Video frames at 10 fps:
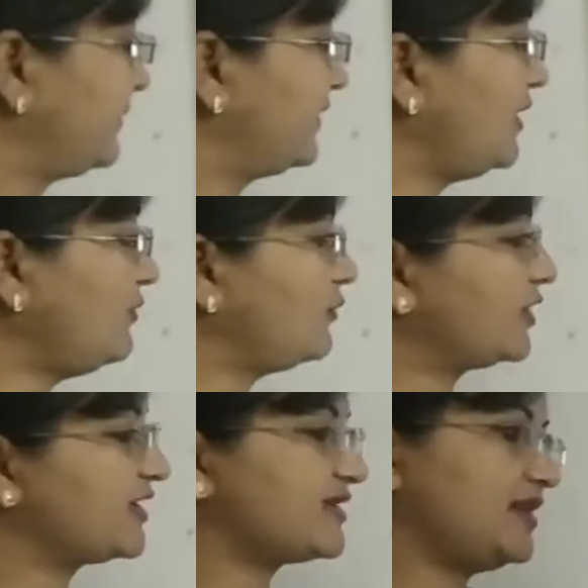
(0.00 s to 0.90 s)
Now
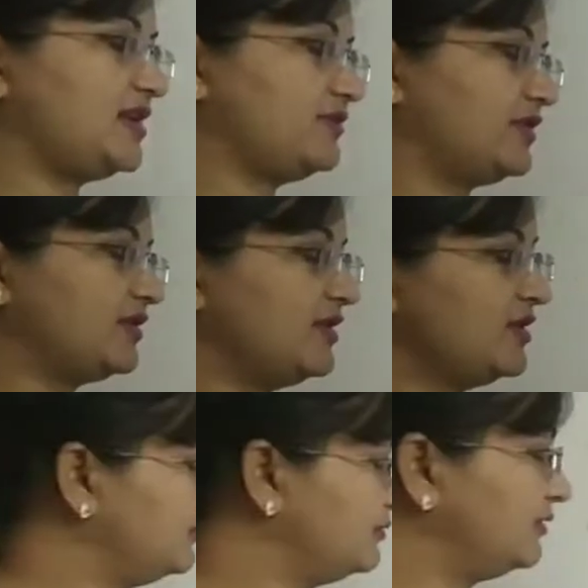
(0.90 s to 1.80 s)
what is network?
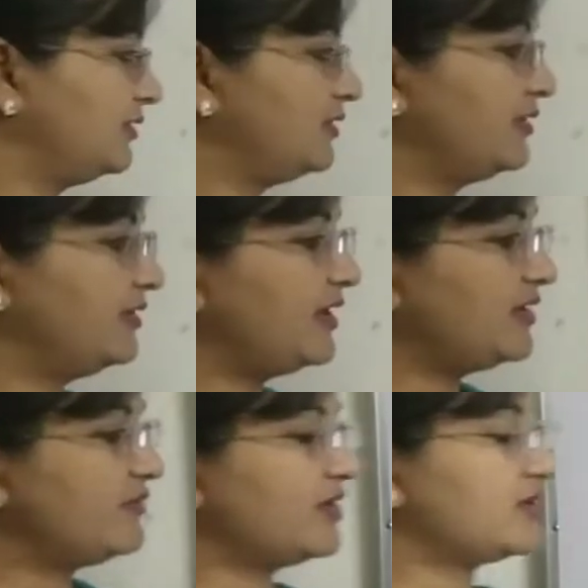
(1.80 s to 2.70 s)

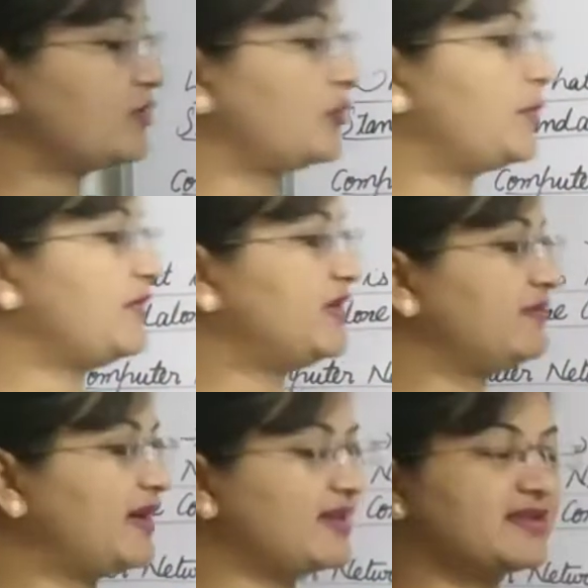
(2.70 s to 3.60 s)
Network is a group of
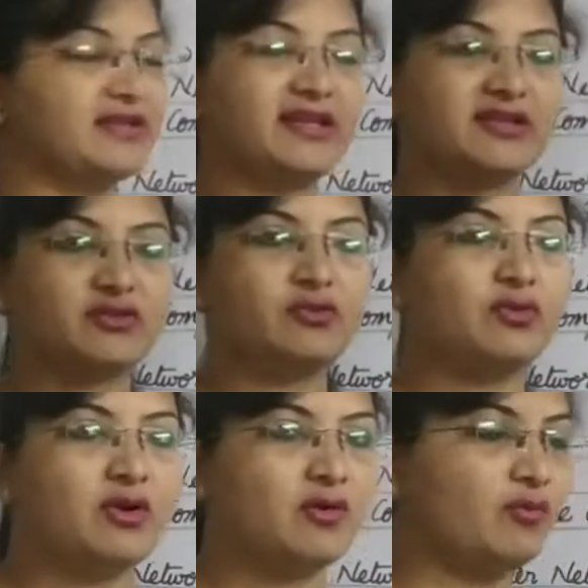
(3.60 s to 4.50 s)
devices linked to
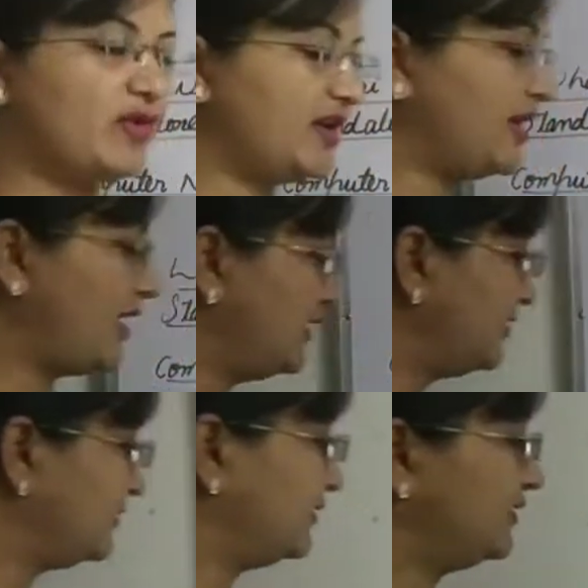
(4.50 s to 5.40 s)
one
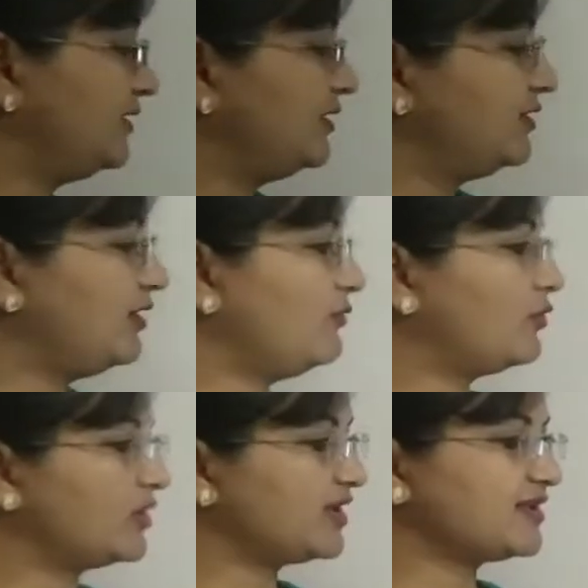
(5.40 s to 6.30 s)
another. Now
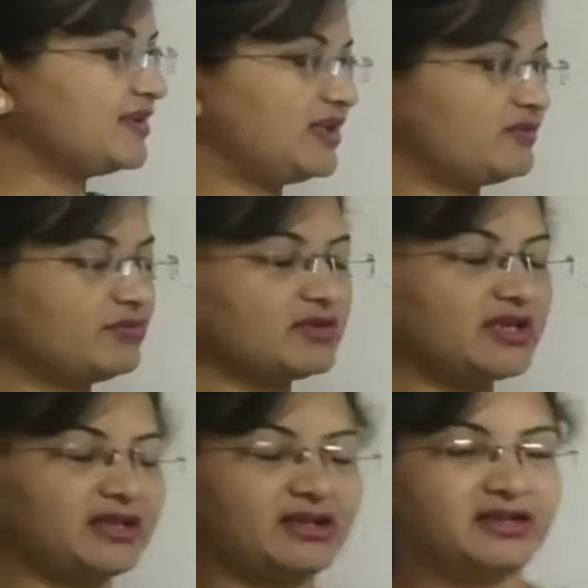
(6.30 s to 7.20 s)
what is
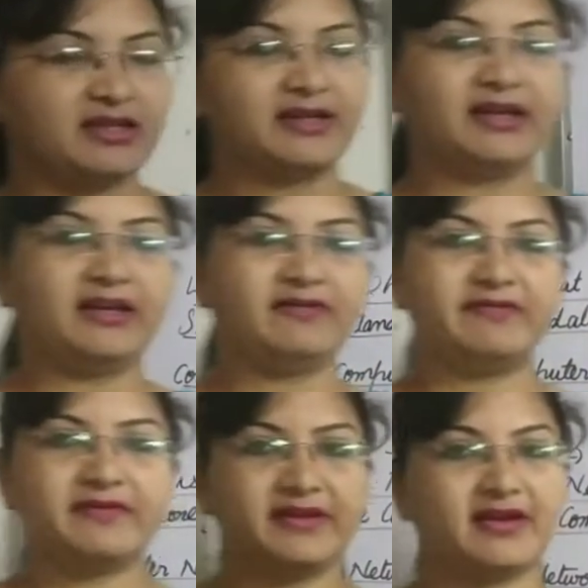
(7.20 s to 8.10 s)
networking? If
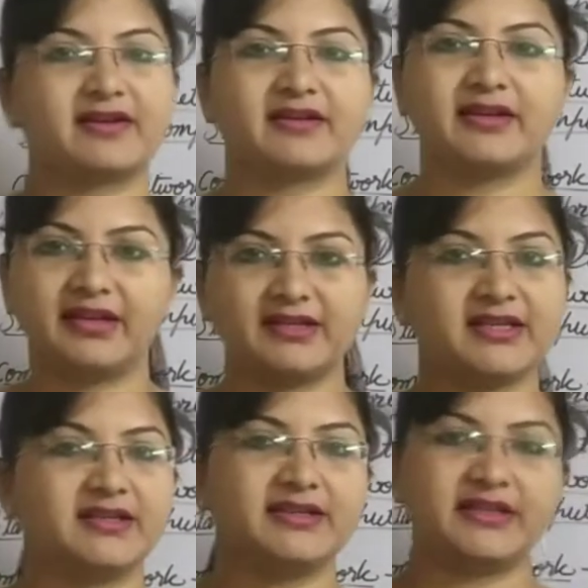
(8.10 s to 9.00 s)
we are
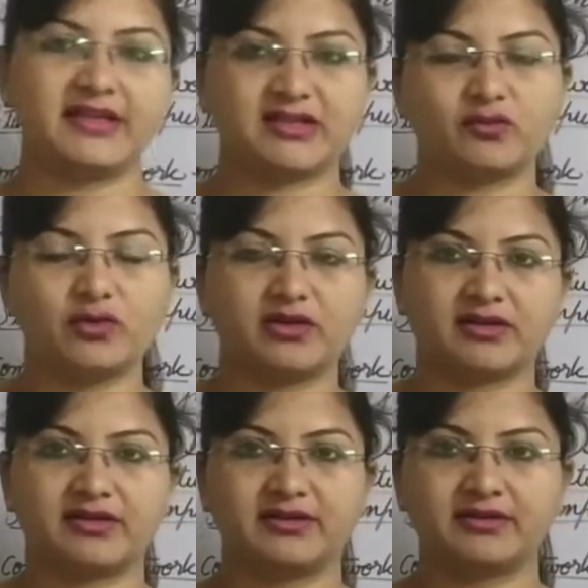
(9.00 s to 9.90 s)
creating a network,
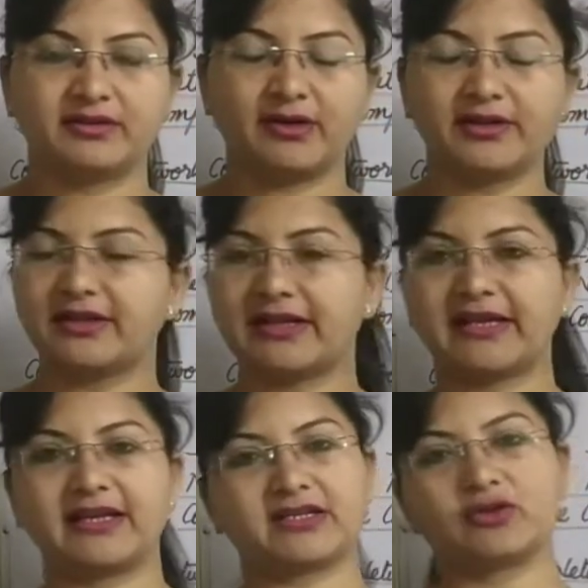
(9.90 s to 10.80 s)
got it,
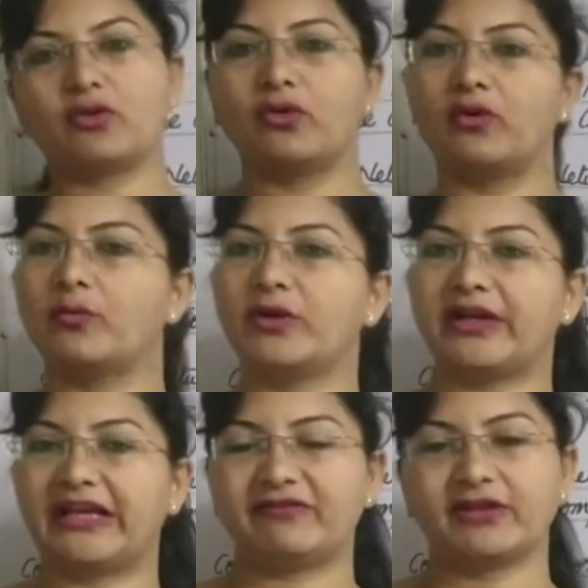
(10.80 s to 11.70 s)
like at your home
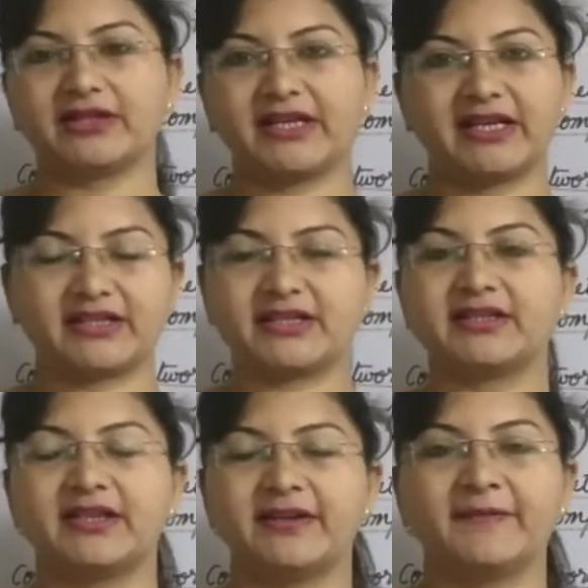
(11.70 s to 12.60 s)
only, if you are
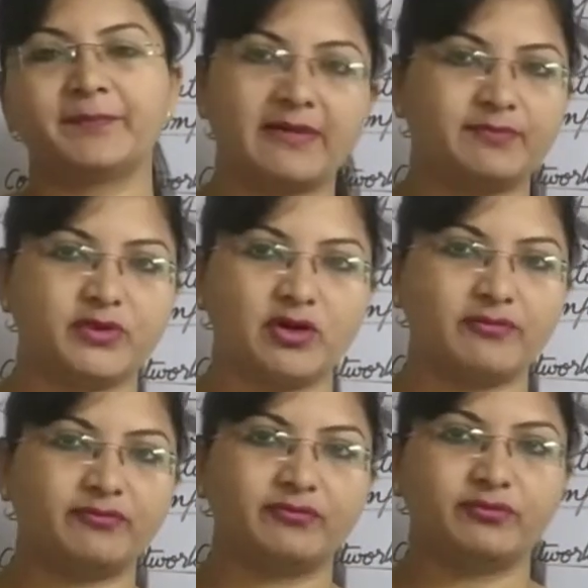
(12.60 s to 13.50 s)
connected
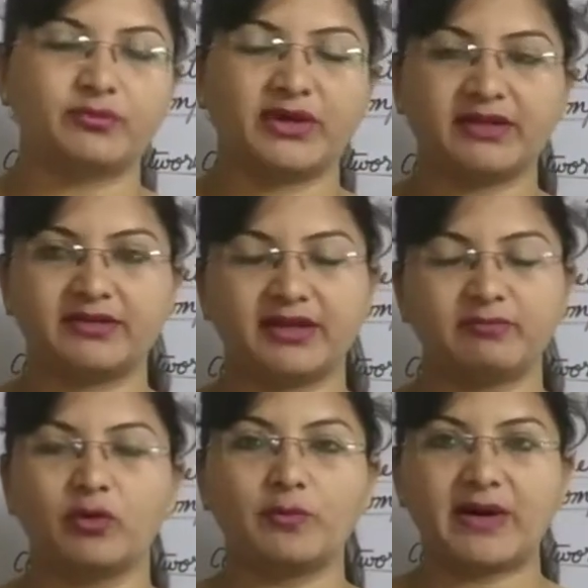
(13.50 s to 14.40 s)
laptop and then
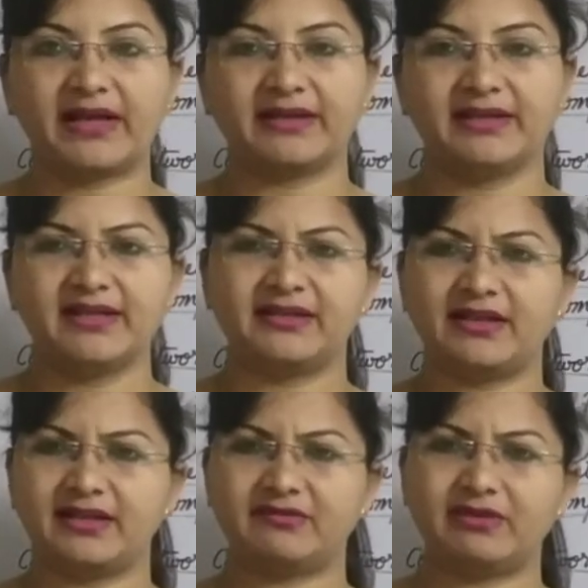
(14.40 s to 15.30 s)
mobile,
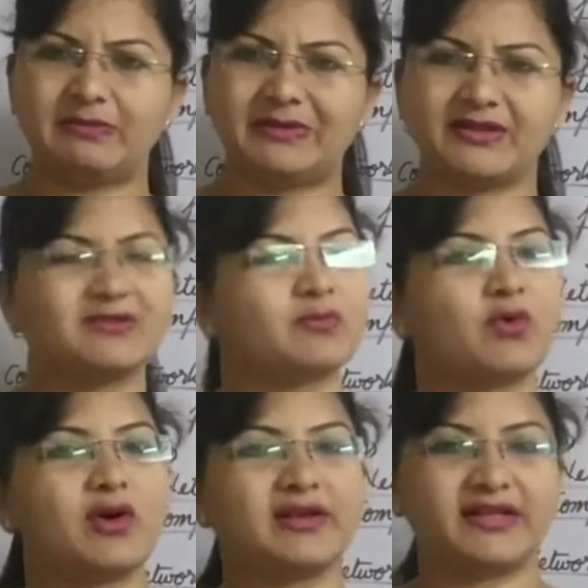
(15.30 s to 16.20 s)
then it will be a
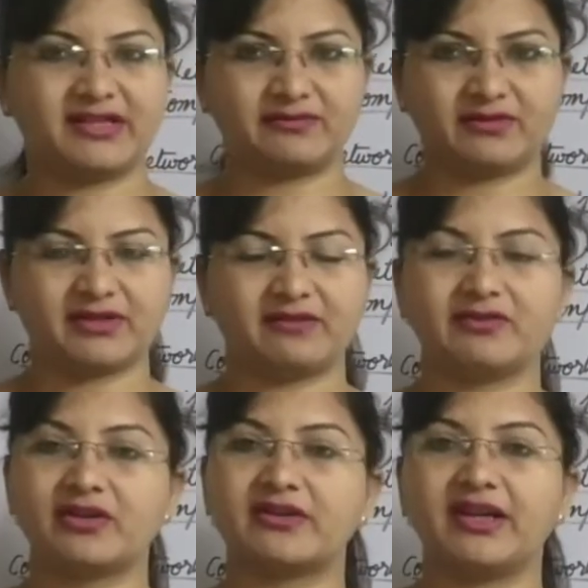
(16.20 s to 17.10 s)
small network. If
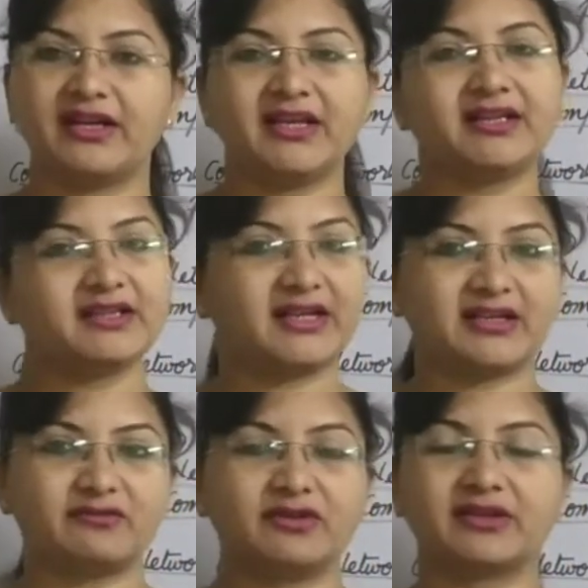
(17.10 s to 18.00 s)
you are creating the
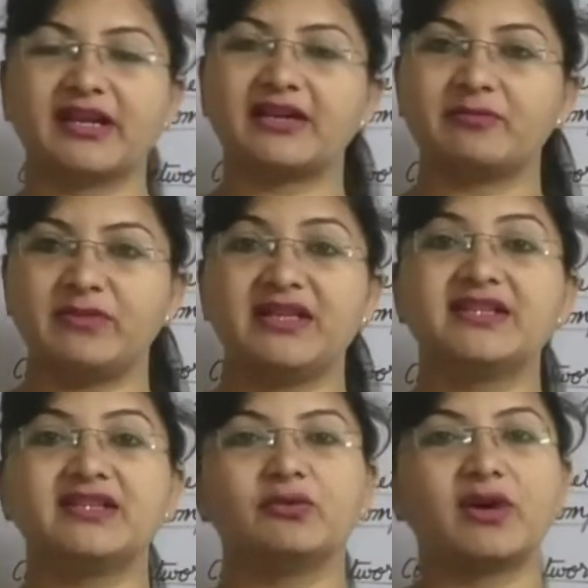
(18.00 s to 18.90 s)
network, that
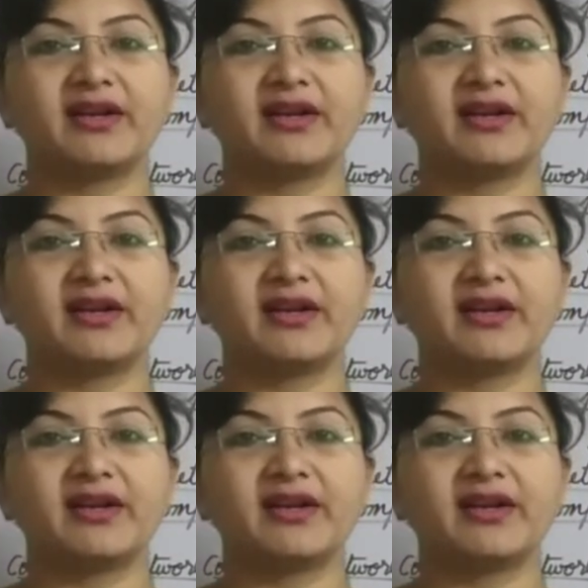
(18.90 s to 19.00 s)
means you are